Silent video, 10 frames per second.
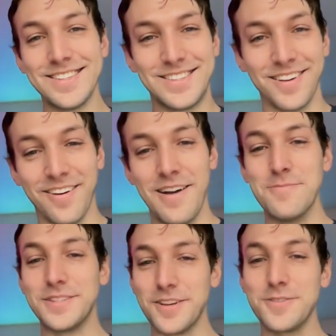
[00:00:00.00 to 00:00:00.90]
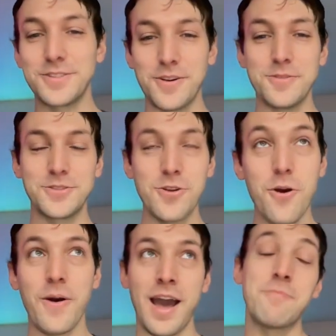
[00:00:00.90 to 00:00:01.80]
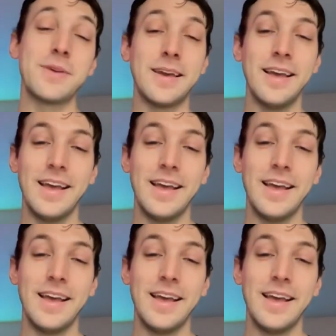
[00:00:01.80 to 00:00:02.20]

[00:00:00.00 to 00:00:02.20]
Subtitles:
So I'm so happy